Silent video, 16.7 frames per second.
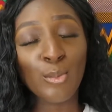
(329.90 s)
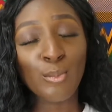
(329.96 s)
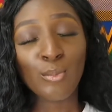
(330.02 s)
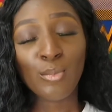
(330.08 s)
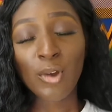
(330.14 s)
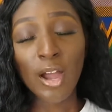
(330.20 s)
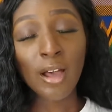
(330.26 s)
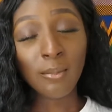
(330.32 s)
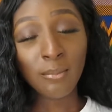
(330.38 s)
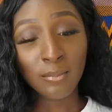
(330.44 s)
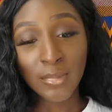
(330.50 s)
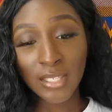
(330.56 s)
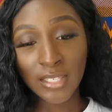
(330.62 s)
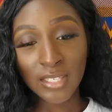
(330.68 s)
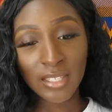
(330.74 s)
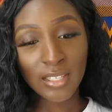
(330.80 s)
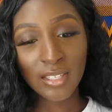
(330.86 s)
brought
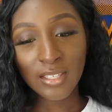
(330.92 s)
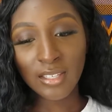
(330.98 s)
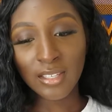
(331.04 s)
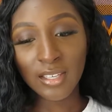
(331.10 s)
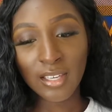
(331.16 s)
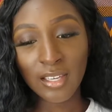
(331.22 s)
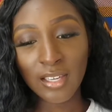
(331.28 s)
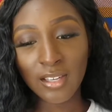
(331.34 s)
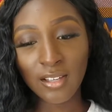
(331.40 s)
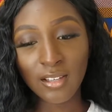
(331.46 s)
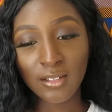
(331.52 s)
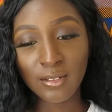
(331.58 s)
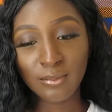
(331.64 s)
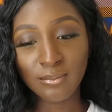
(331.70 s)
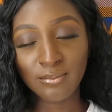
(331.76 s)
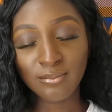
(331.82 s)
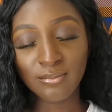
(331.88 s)
me
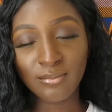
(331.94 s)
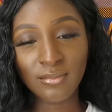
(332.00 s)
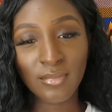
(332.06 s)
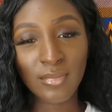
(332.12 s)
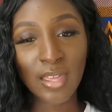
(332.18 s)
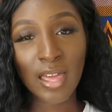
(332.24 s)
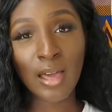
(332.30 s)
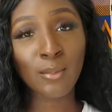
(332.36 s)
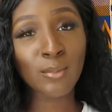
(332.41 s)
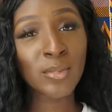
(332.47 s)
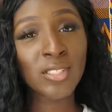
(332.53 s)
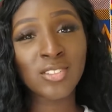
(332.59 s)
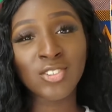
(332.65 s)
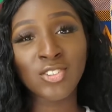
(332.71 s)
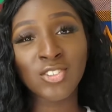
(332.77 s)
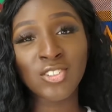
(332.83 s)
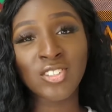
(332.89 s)
and um, how much
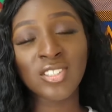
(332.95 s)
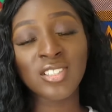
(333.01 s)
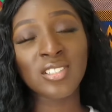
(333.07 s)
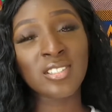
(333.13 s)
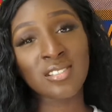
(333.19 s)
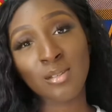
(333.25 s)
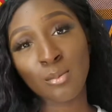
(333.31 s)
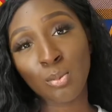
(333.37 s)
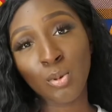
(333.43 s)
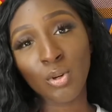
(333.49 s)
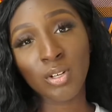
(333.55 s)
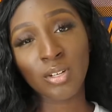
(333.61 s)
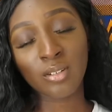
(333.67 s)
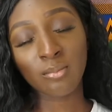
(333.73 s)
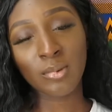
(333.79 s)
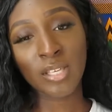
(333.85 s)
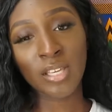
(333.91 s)
she's
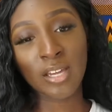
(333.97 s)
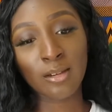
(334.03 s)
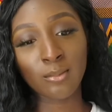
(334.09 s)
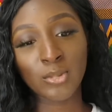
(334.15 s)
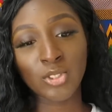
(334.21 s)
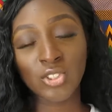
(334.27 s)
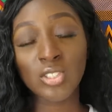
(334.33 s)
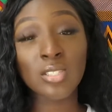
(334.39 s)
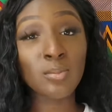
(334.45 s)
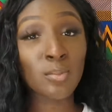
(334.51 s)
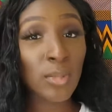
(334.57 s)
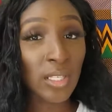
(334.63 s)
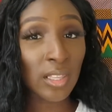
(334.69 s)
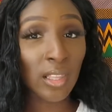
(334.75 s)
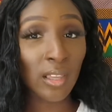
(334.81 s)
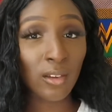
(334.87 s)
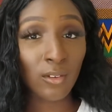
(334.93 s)
supported me, how much she's
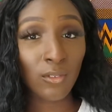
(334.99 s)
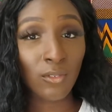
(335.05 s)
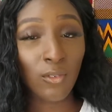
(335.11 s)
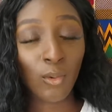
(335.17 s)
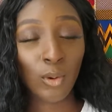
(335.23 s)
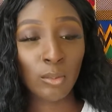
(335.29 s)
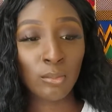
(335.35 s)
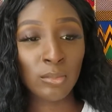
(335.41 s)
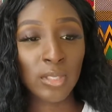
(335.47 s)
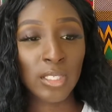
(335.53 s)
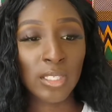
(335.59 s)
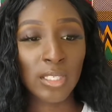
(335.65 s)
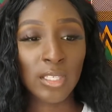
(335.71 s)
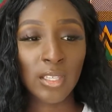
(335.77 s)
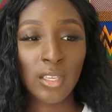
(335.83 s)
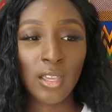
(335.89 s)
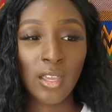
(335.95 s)
been there for
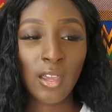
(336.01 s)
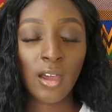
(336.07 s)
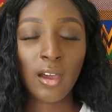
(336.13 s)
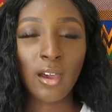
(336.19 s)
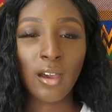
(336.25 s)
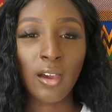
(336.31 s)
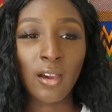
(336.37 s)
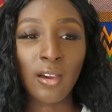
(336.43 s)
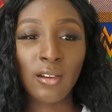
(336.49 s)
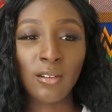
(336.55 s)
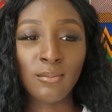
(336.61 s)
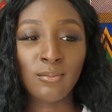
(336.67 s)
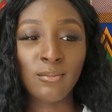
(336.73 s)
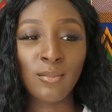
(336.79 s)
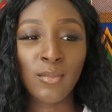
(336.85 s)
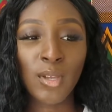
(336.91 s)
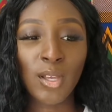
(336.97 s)
me. Um,
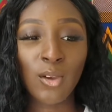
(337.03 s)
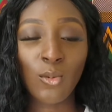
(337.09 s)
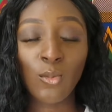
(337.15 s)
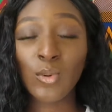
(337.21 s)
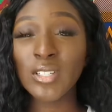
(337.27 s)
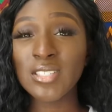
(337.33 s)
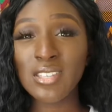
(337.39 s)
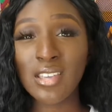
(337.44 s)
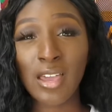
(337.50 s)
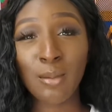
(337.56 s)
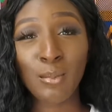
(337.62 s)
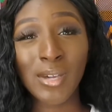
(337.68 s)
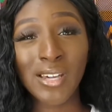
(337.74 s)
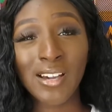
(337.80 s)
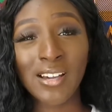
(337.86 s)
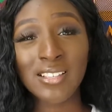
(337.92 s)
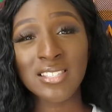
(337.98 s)
one time I
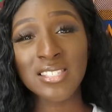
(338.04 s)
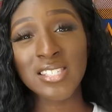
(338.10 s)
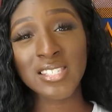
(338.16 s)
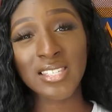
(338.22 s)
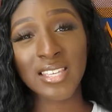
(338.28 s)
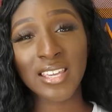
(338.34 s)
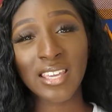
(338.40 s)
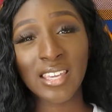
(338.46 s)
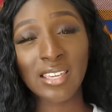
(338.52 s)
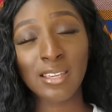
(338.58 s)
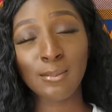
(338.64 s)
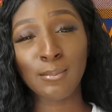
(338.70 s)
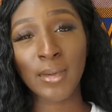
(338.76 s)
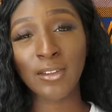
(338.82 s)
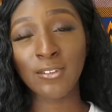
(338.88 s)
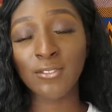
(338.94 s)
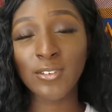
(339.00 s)
got sick
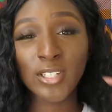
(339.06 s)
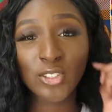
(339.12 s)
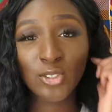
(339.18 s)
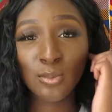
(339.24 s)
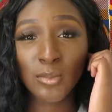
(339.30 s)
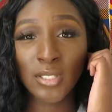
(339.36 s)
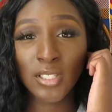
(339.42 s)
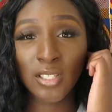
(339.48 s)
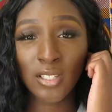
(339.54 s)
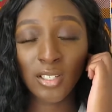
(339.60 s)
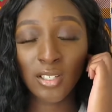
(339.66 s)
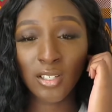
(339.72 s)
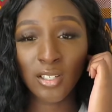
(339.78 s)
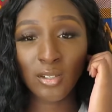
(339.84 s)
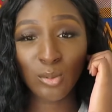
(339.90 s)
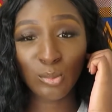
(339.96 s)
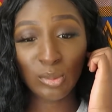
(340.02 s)
my freshman
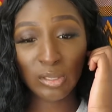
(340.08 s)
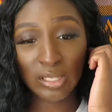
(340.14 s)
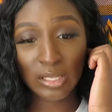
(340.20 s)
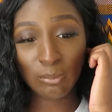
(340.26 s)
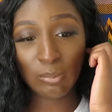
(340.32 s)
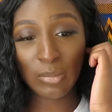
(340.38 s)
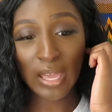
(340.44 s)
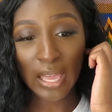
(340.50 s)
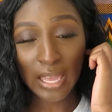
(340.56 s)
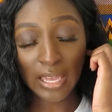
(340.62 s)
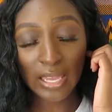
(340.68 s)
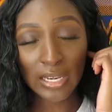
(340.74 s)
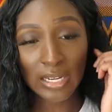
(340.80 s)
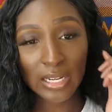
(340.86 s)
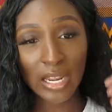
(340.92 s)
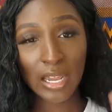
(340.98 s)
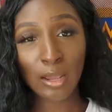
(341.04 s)
year really bad
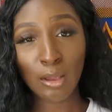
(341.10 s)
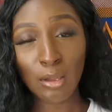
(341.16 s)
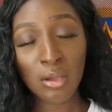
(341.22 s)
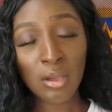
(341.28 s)
and I